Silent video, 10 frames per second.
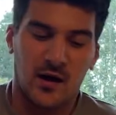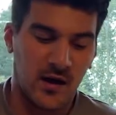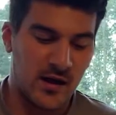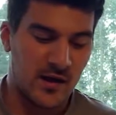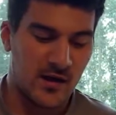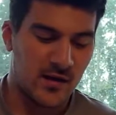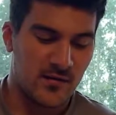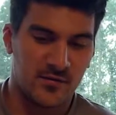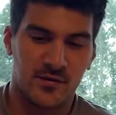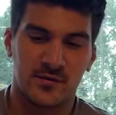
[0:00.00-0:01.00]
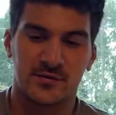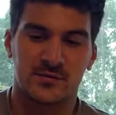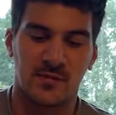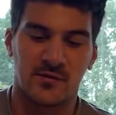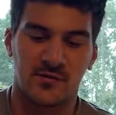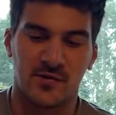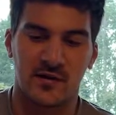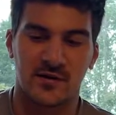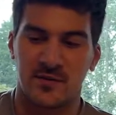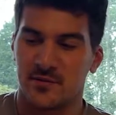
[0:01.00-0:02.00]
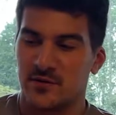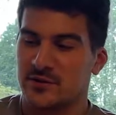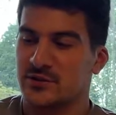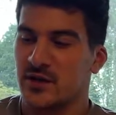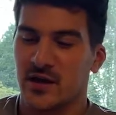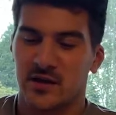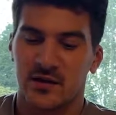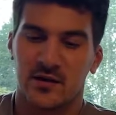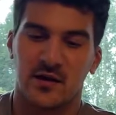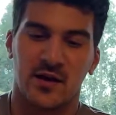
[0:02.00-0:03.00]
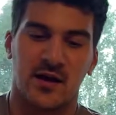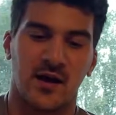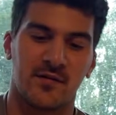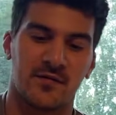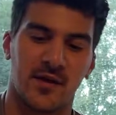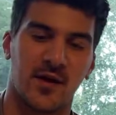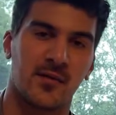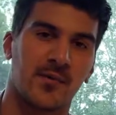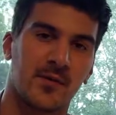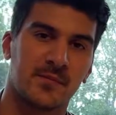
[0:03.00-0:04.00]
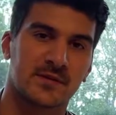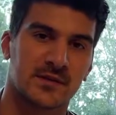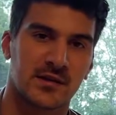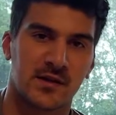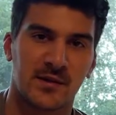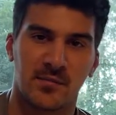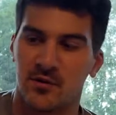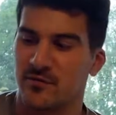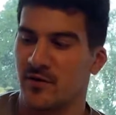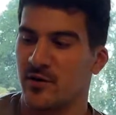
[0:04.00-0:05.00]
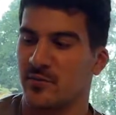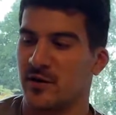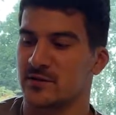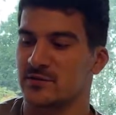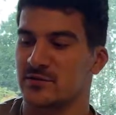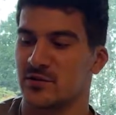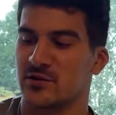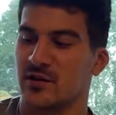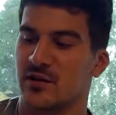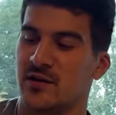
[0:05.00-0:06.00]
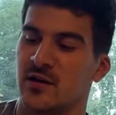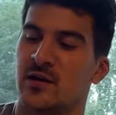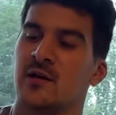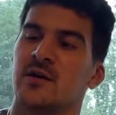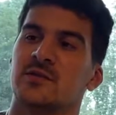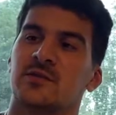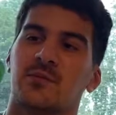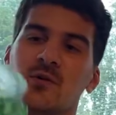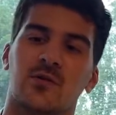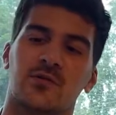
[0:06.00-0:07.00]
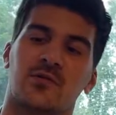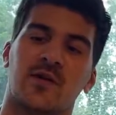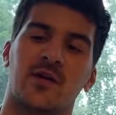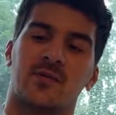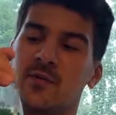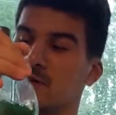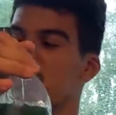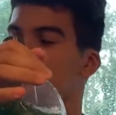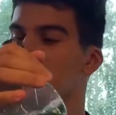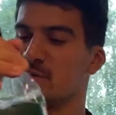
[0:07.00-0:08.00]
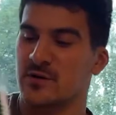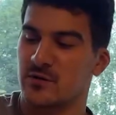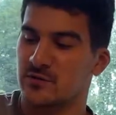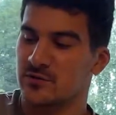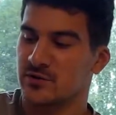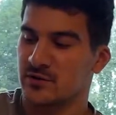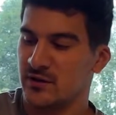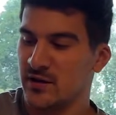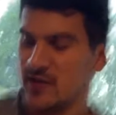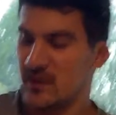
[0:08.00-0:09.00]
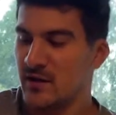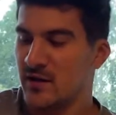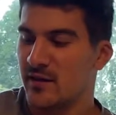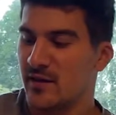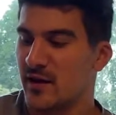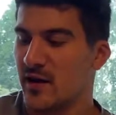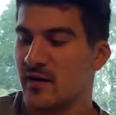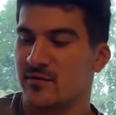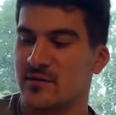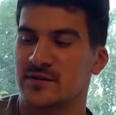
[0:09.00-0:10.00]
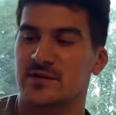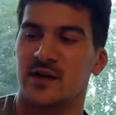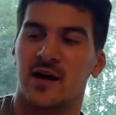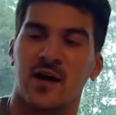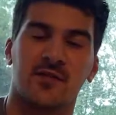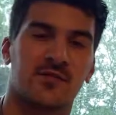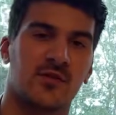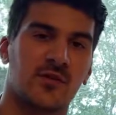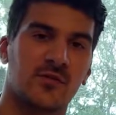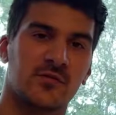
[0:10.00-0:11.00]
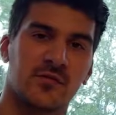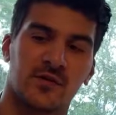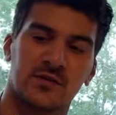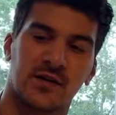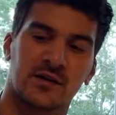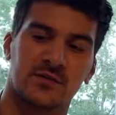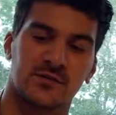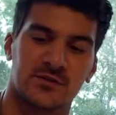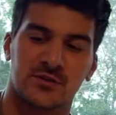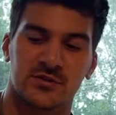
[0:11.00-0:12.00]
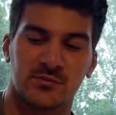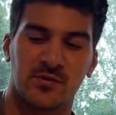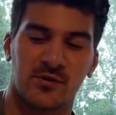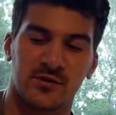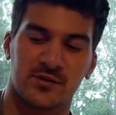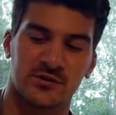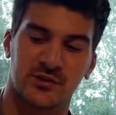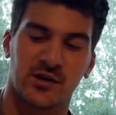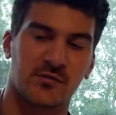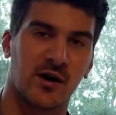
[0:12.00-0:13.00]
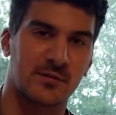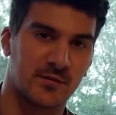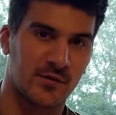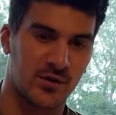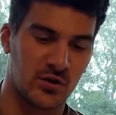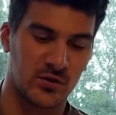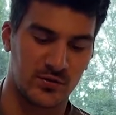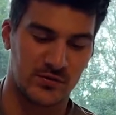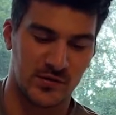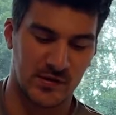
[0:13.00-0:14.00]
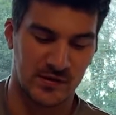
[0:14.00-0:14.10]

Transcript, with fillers: I have just my refractometer to check. I have the air pump that's gonna keep all the phytoplankton circulated, some old phytoplankton from a culture, and then I have this F2 fertilizer, which is important to shake well before you use.